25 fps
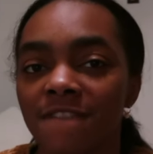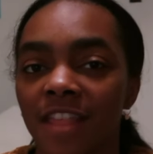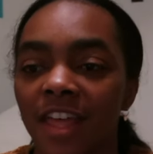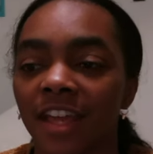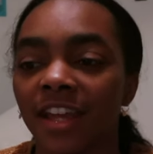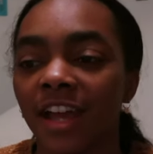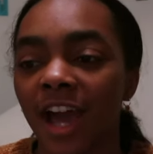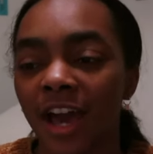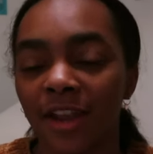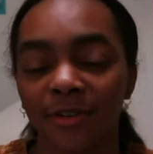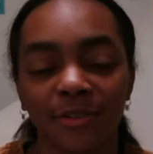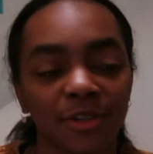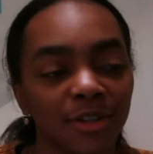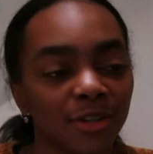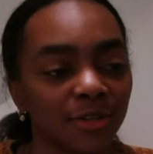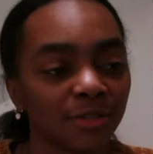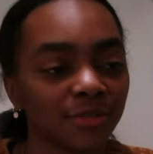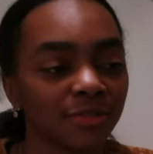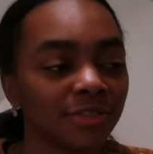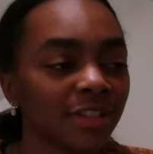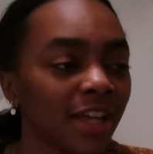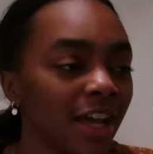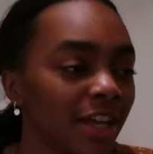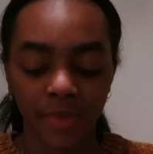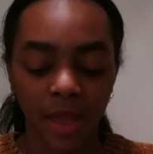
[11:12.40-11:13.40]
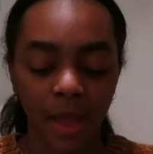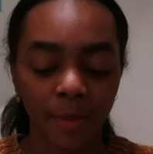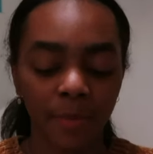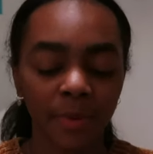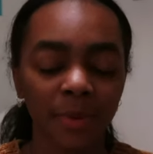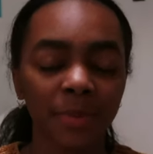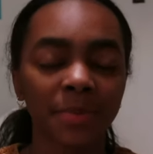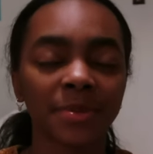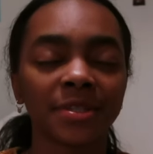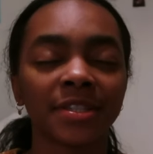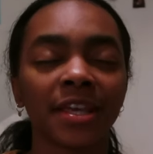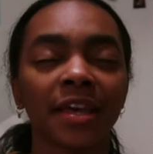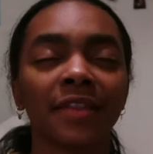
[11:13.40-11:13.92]
like, I don't know, I'm
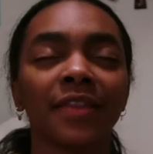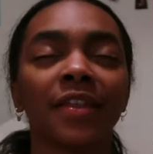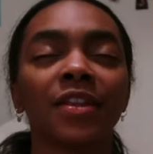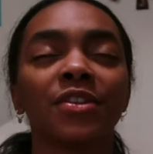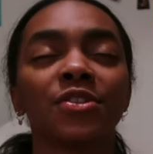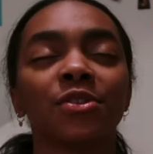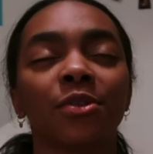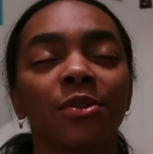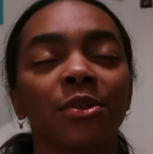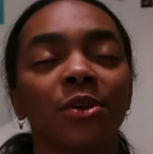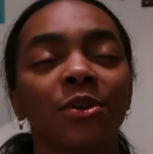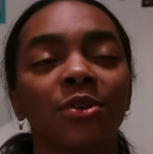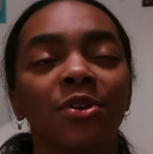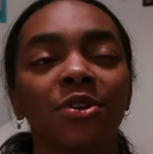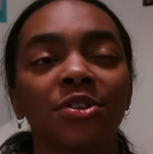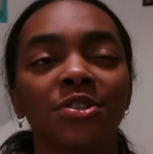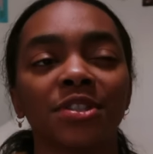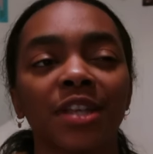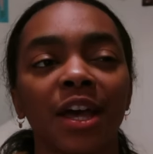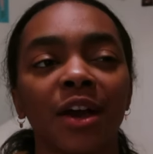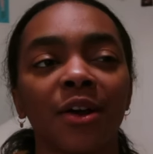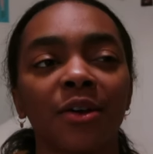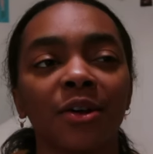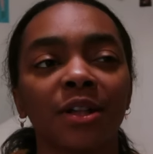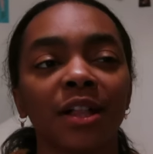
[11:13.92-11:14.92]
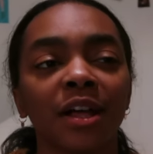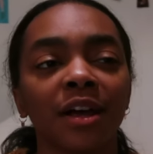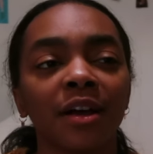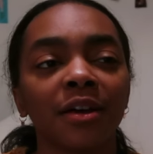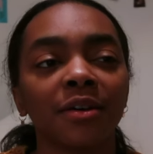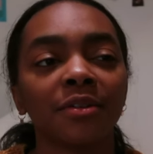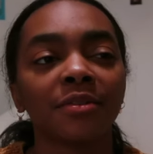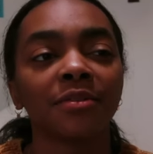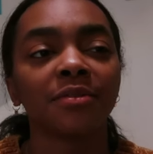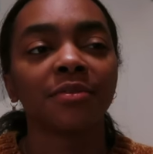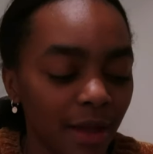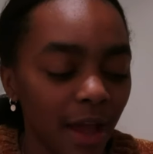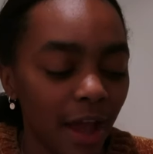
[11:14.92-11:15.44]
upset that it's only on her
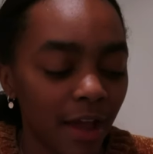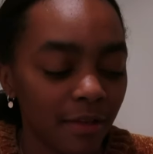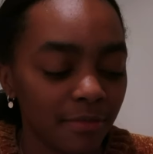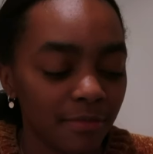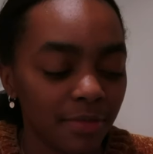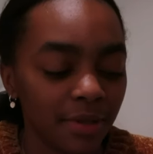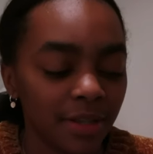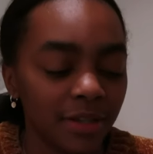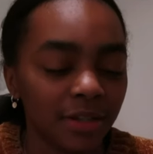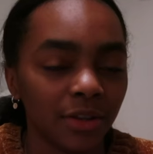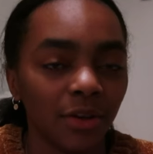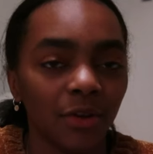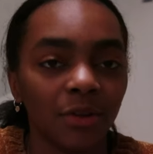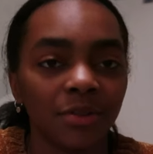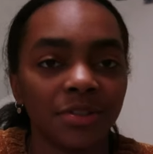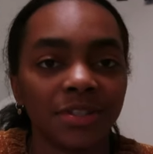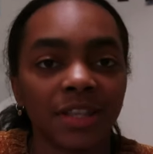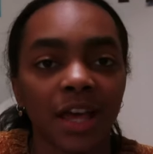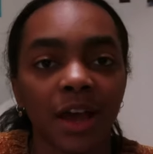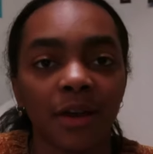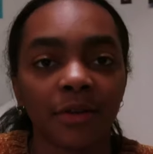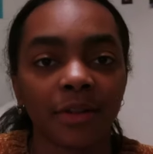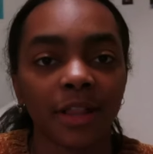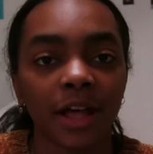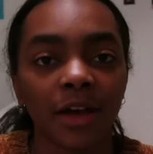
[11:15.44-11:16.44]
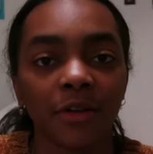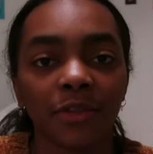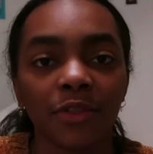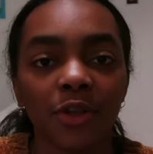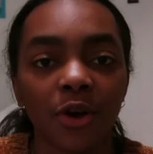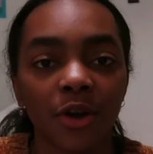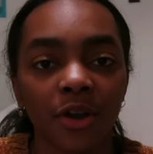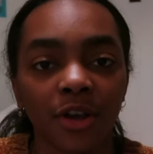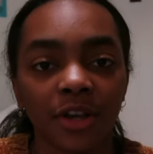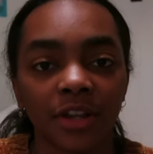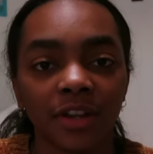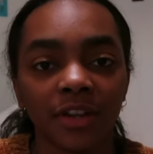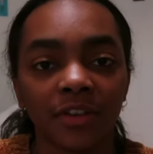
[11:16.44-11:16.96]
SoundCloud. I've been on SoundCloud
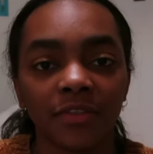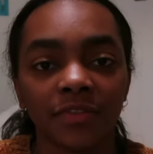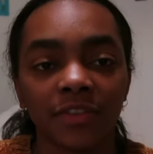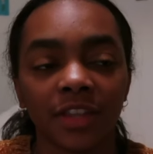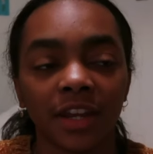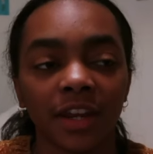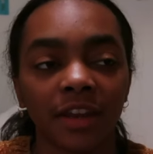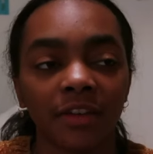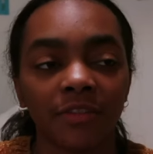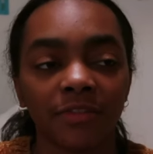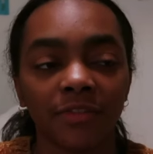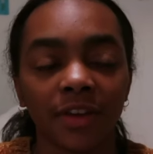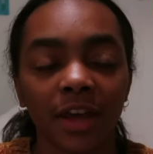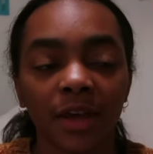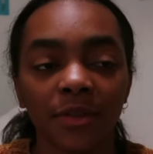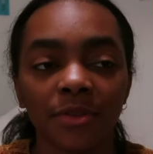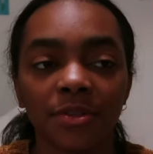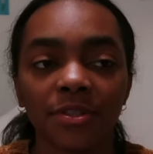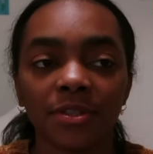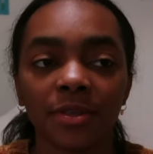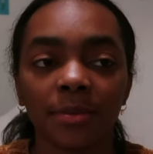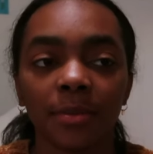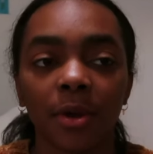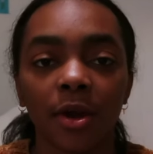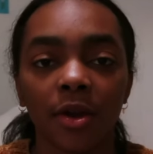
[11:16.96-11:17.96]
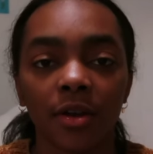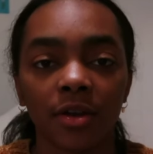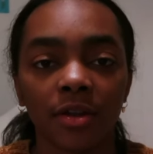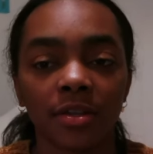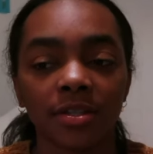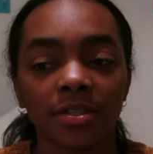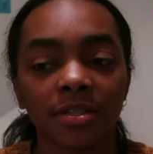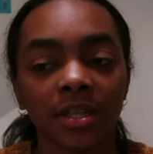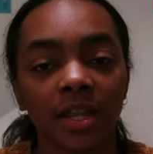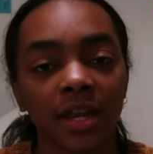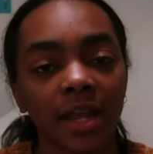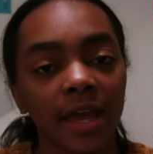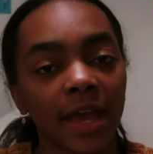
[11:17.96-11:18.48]
long enough that I've found some
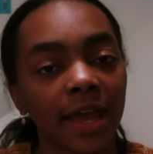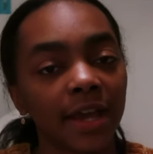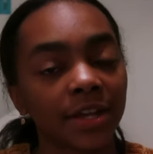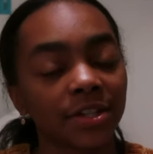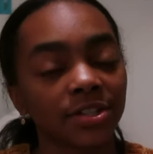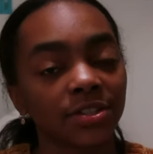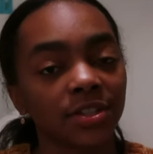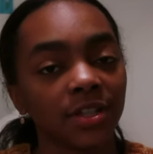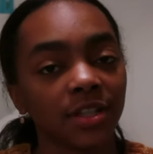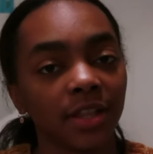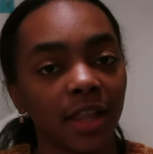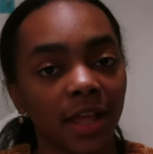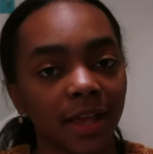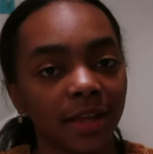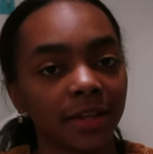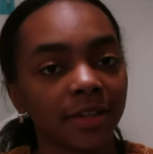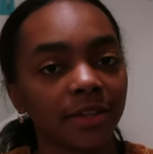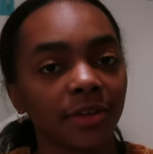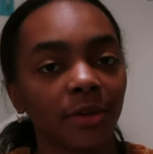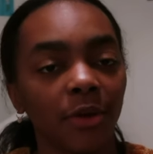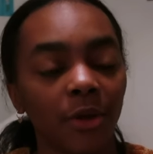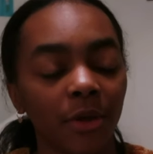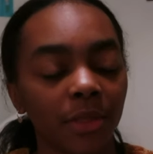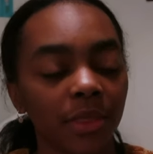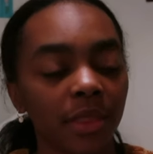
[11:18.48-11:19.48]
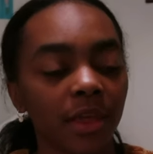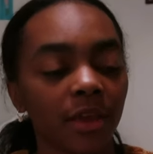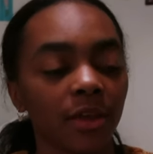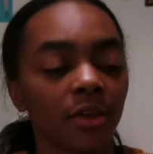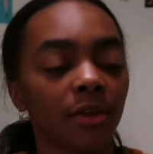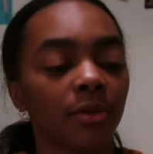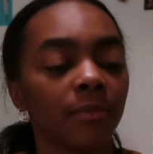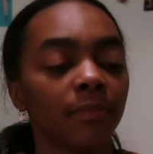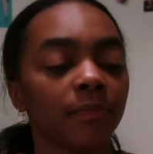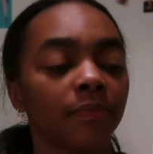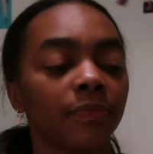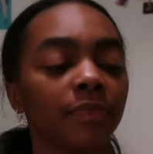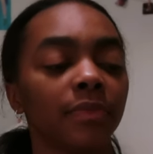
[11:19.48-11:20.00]
artists that I actually like on
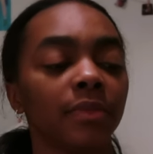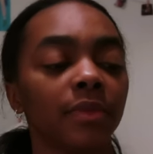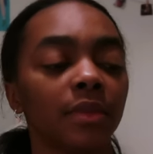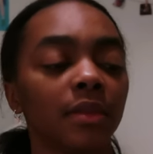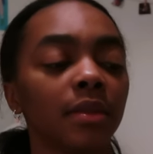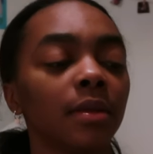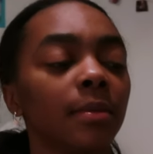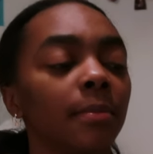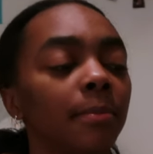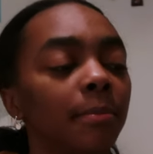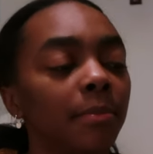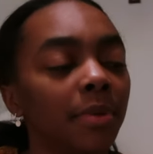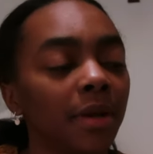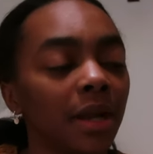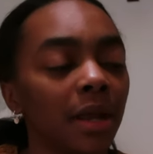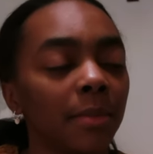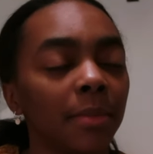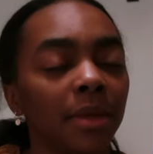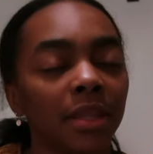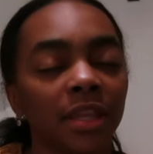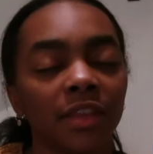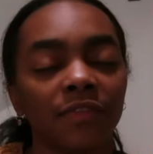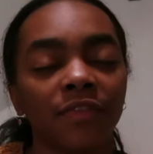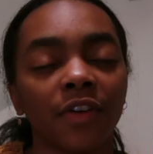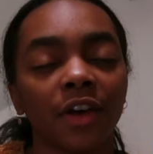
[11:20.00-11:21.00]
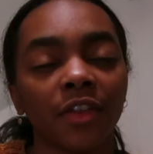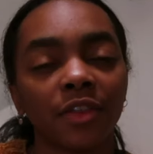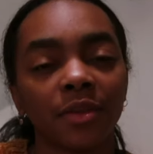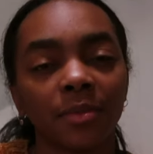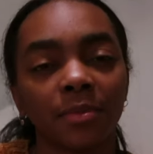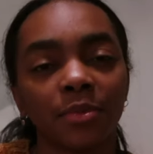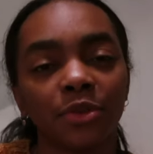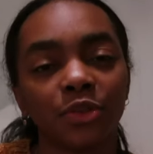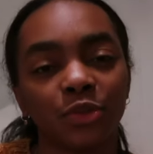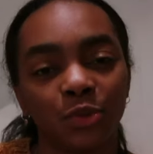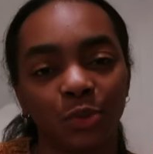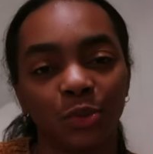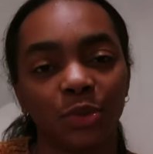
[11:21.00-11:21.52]
there. But I mainly found
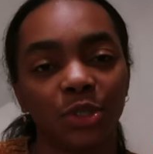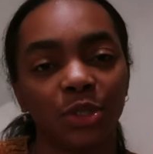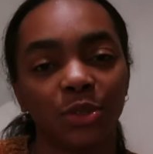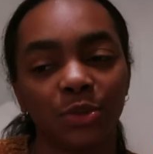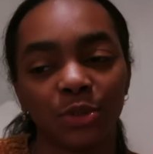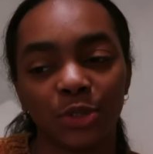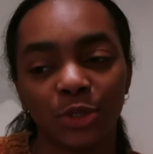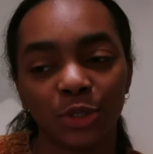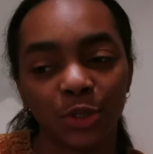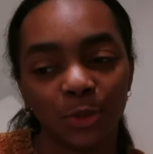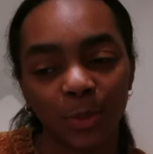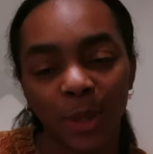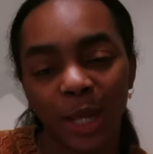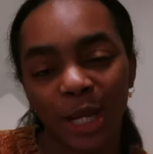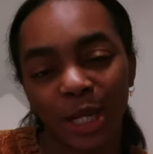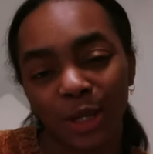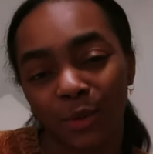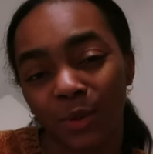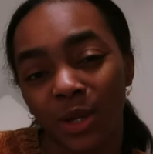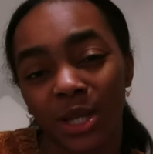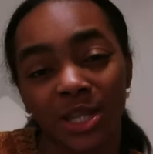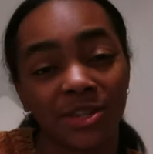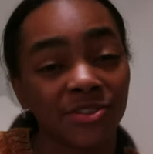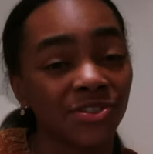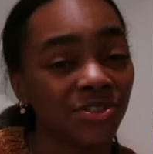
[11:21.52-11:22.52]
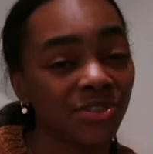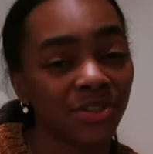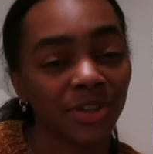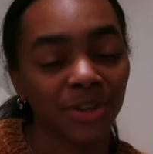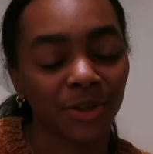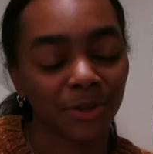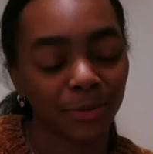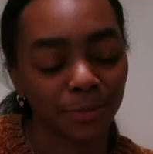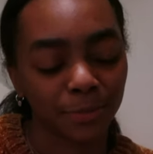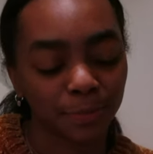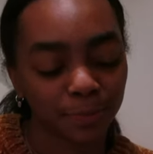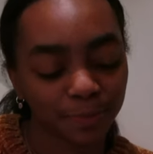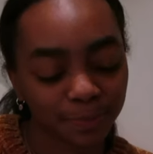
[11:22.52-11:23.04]
them through YouTube anyways, so.
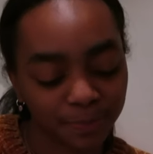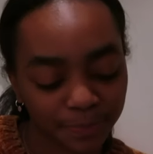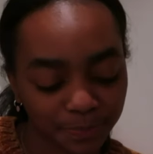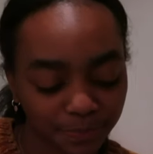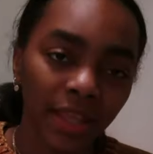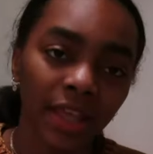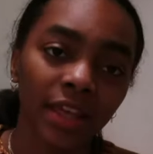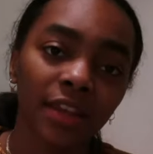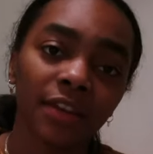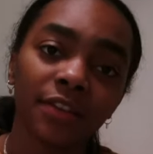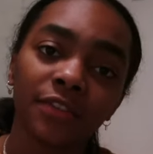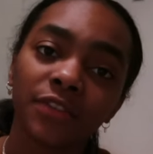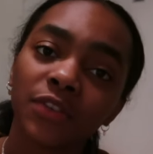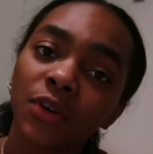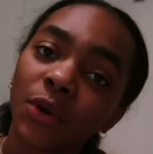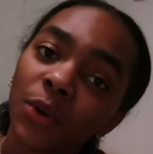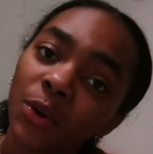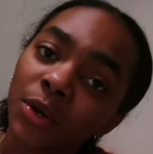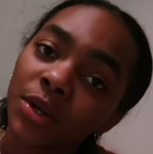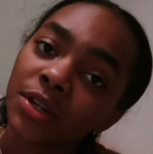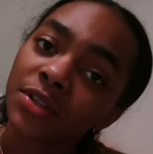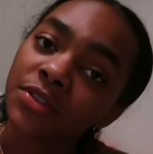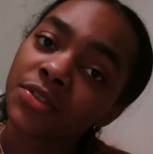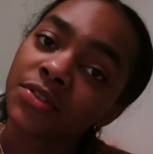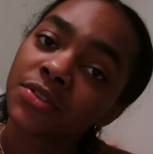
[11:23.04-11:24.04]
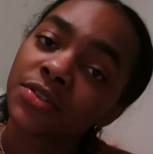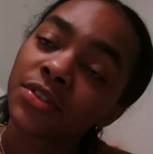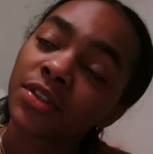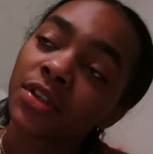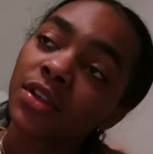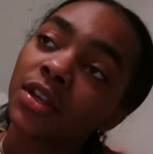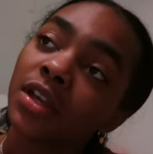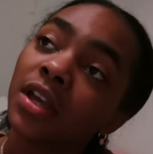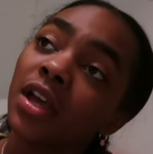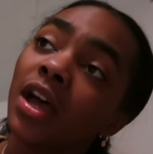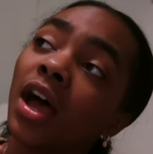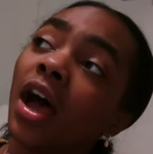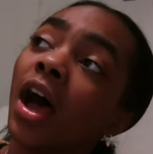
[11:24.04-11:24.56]
And of course,
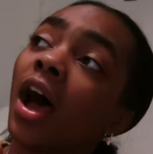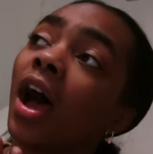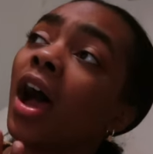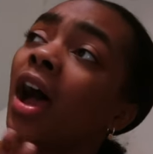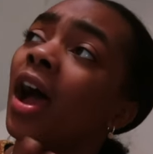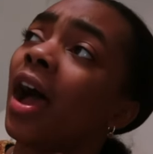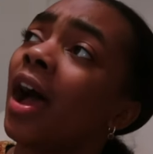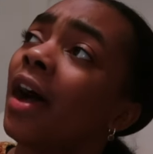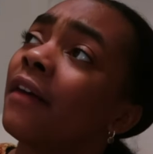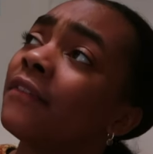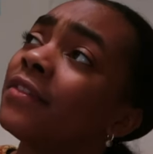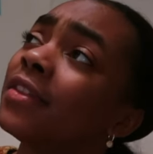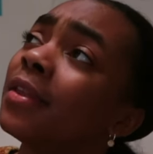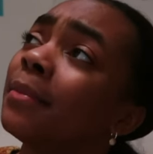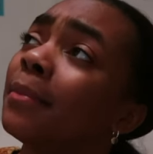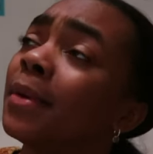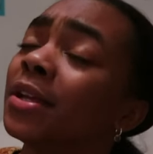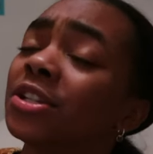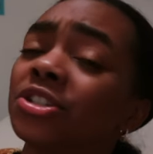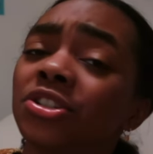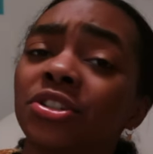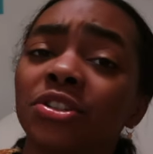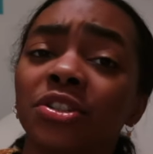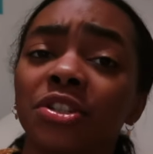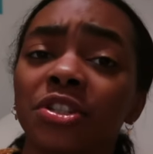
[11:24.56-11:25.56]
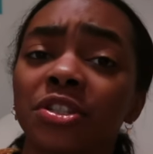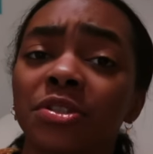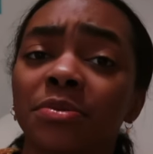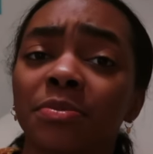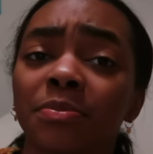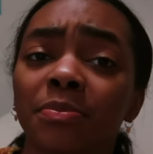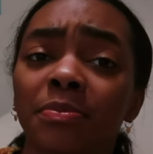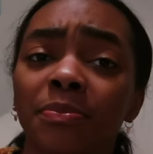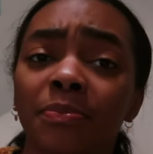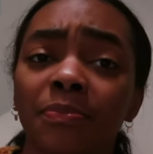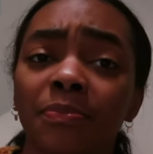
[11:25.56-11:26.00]
I have to mention this,